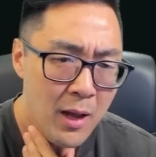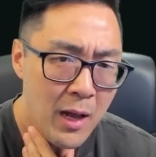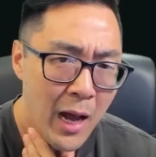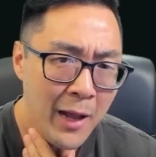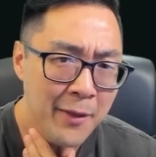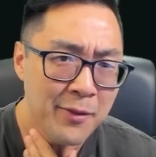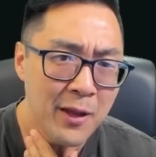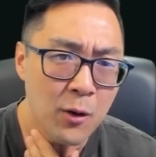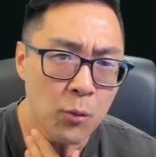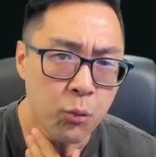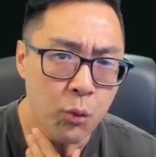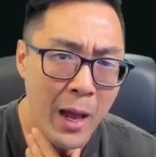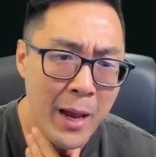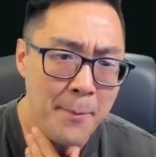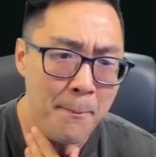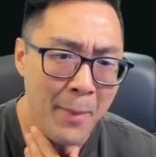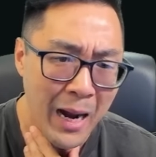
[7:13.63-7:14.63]
I think
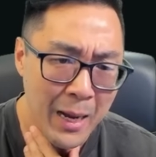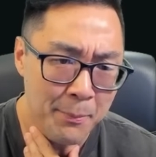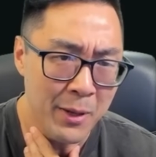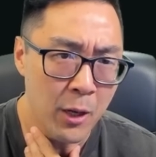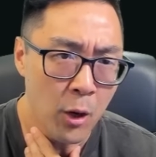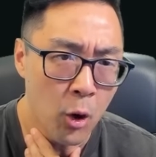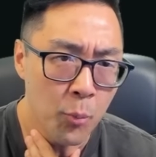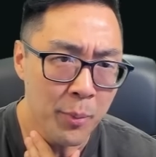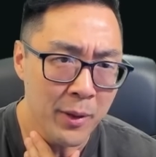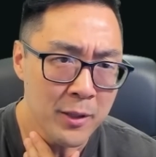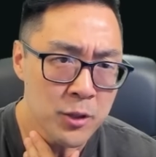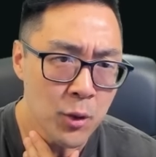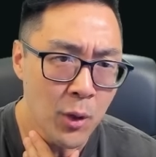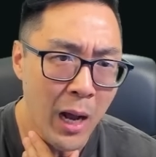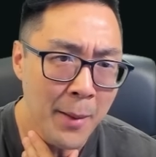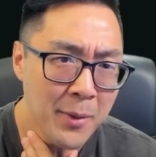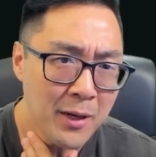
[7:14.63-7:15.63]
red might be open, so
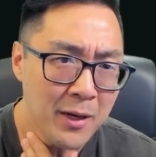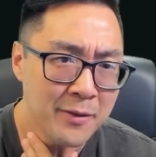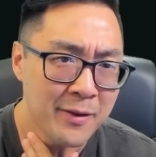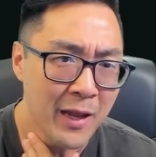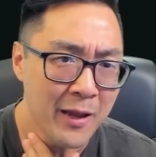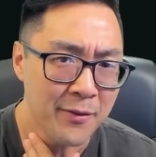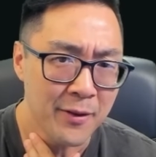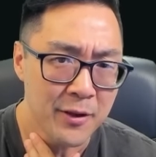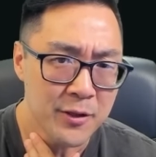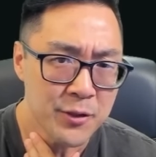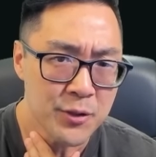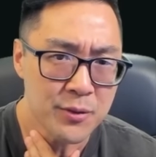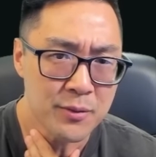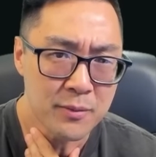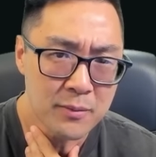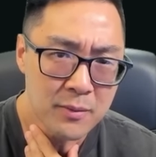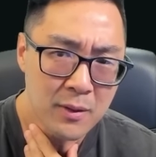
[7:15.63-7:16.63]
I'm going to take this.